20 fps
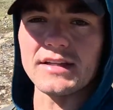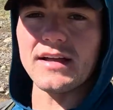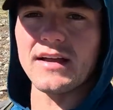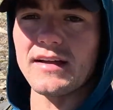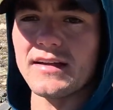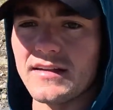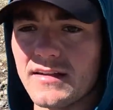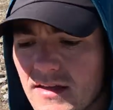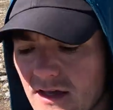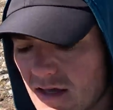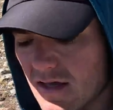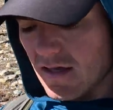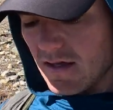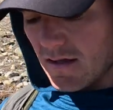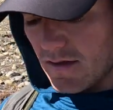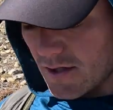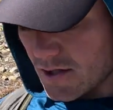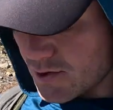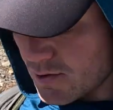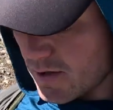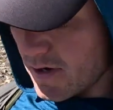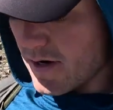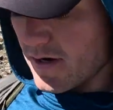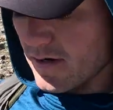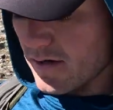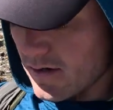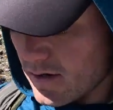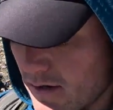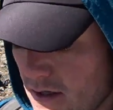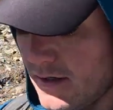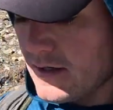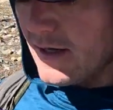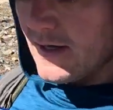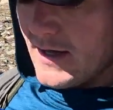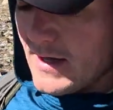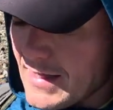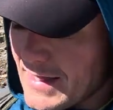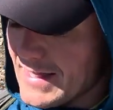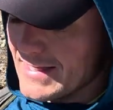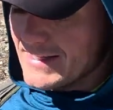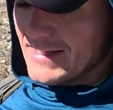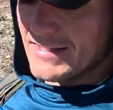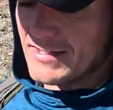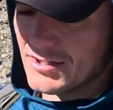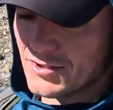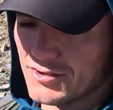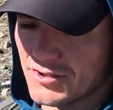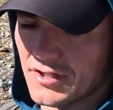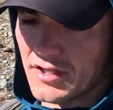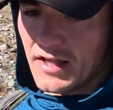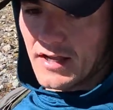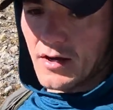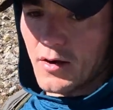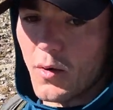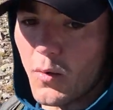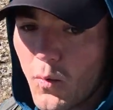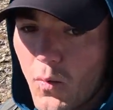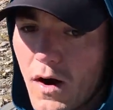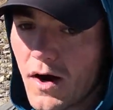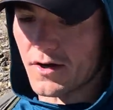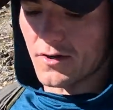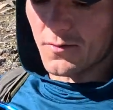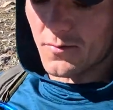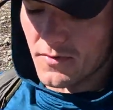line, the trail is essentially like a water